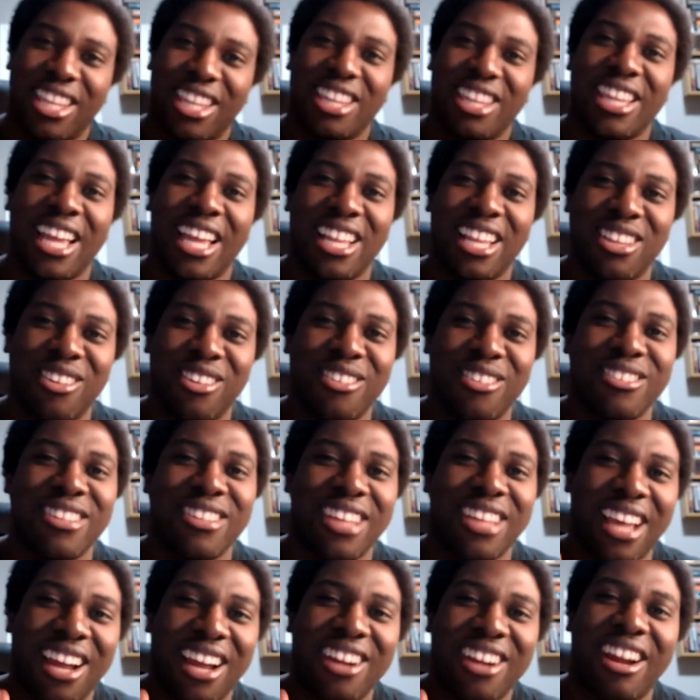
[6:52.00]

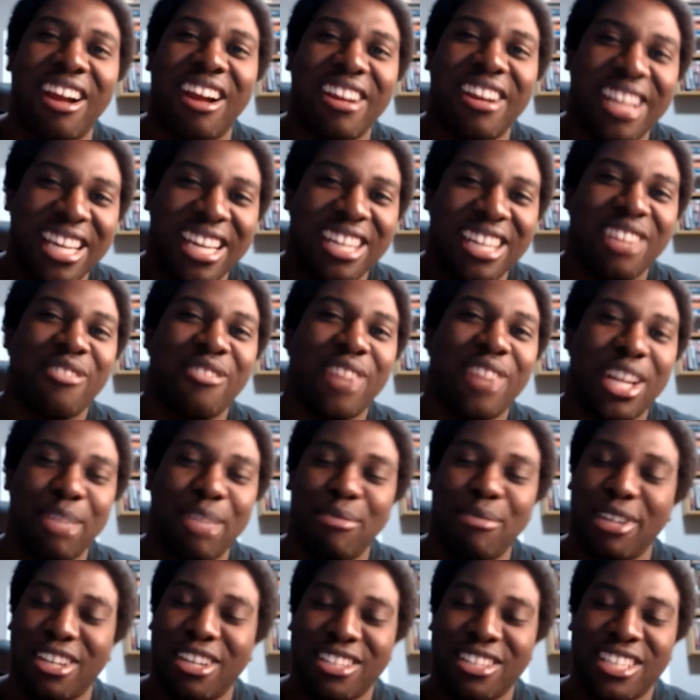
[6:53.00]
Landlords are getting ready
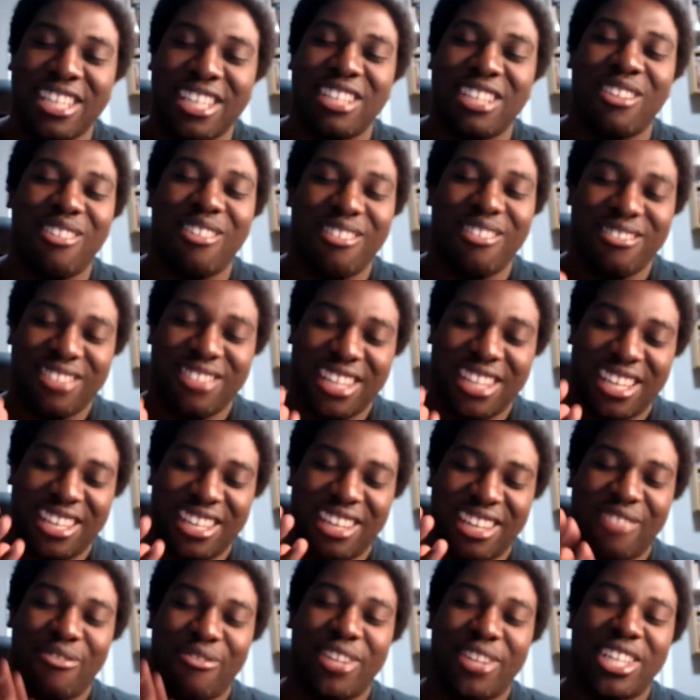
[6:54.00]
because they know
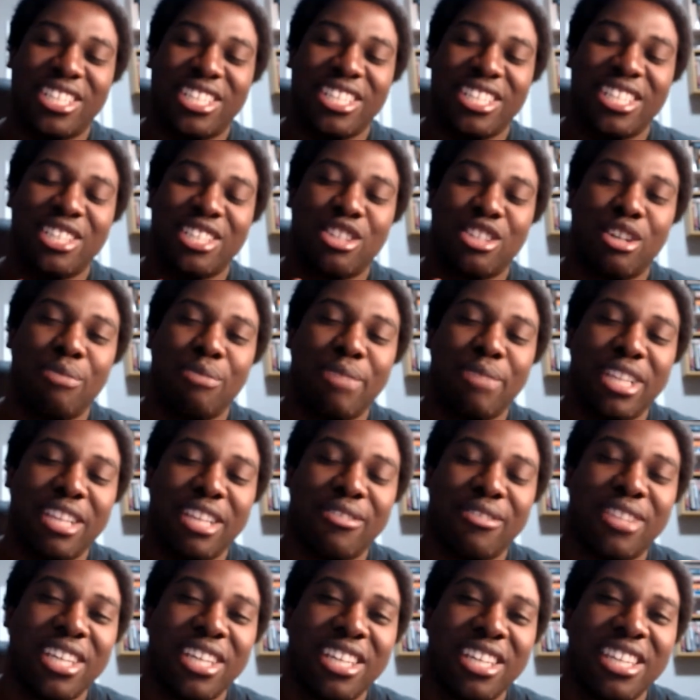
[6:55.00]
the eviction is going to be
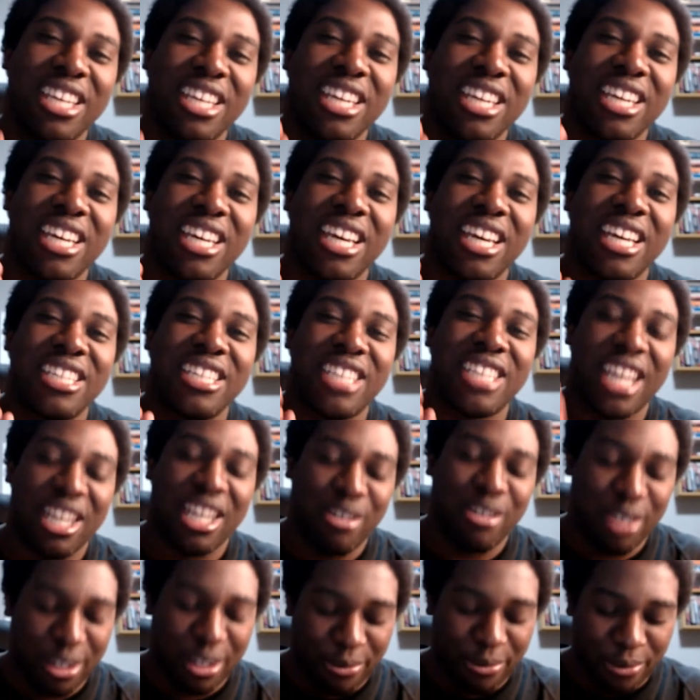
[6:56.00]
lifted
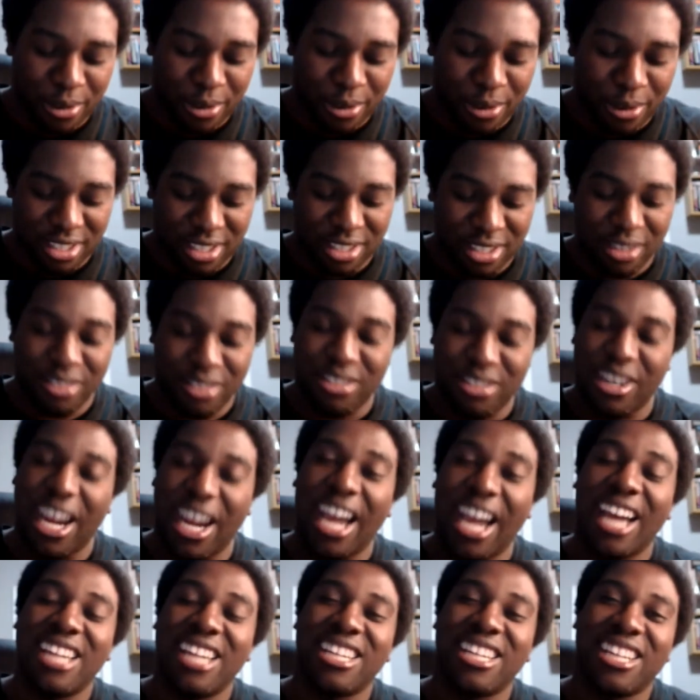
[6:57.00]
January the 1st. So
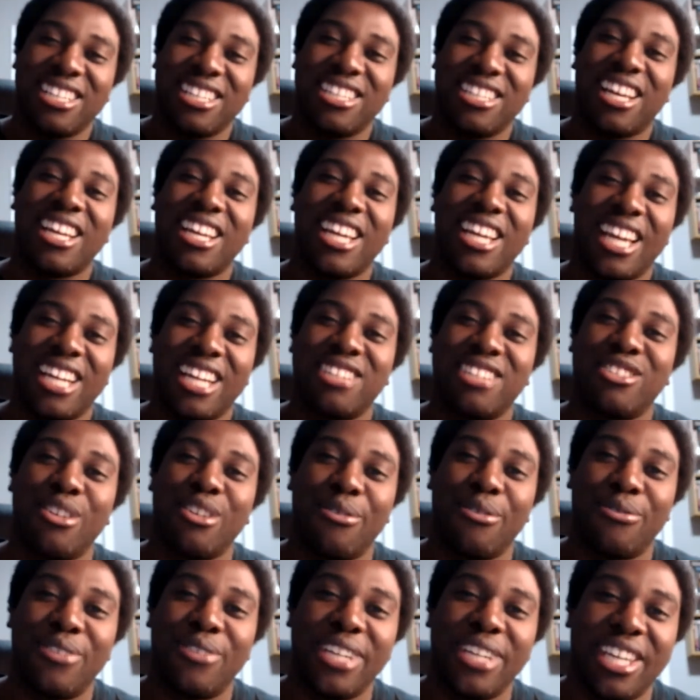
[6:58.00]
they're adding a lot of
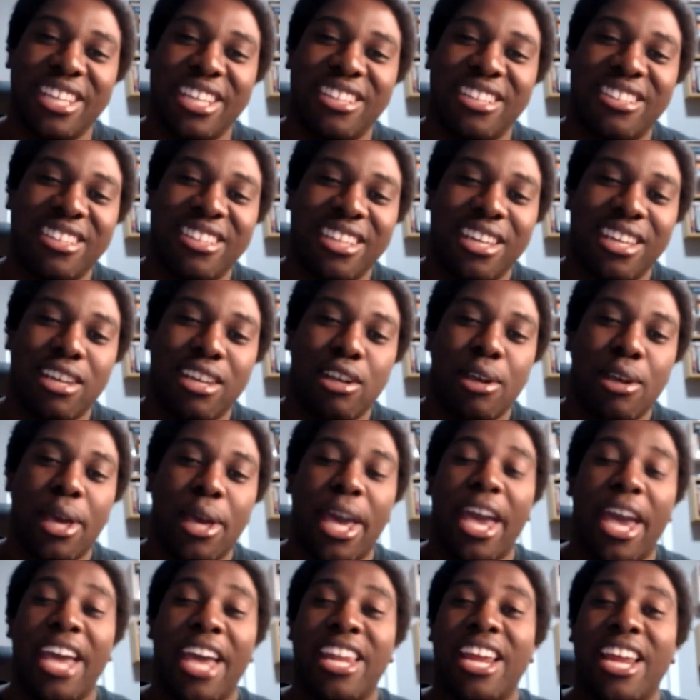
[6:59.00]
extra fees.
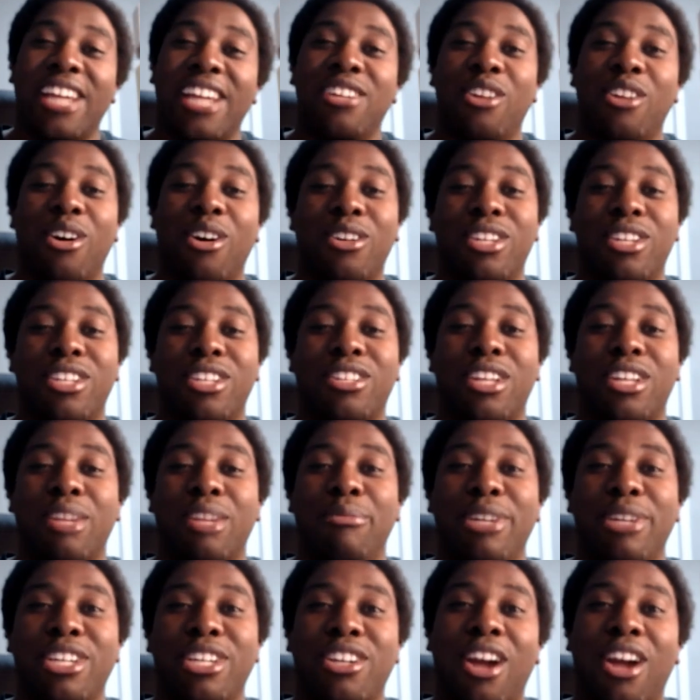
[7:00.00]
And I know there's going
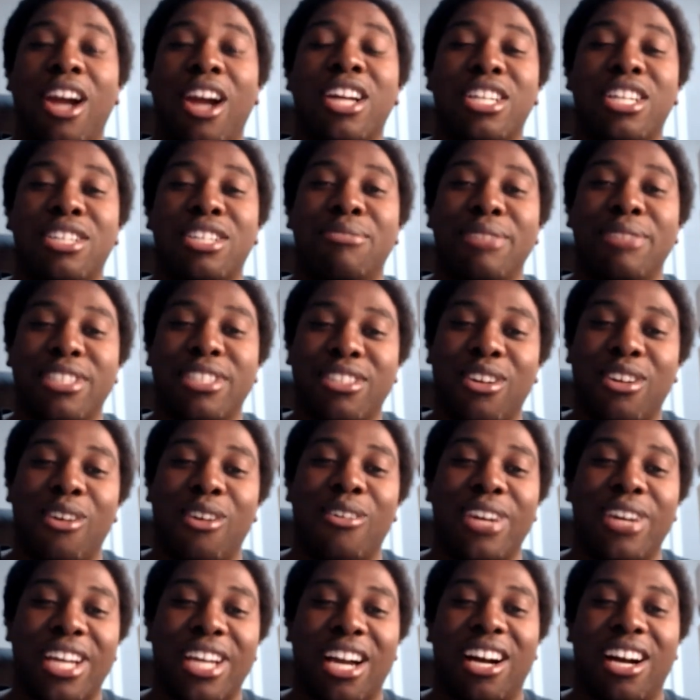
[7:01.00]
to be garnishments
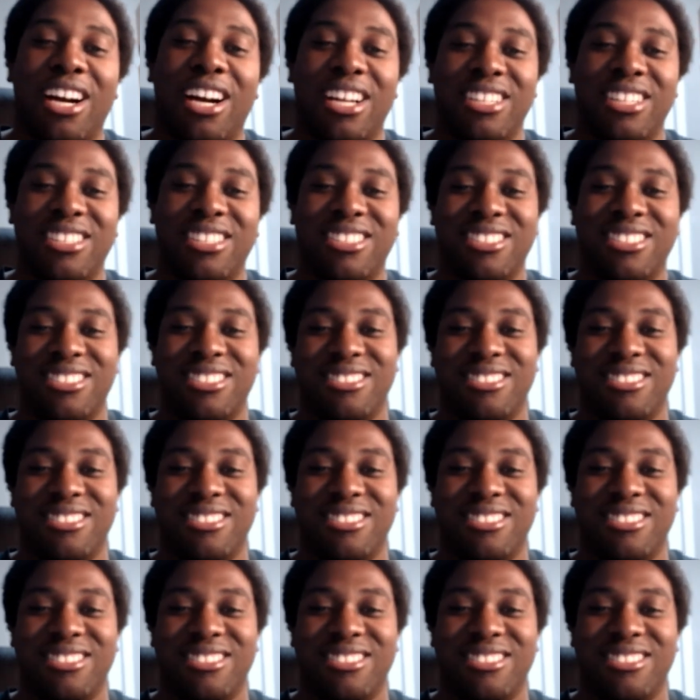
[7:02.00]
going on.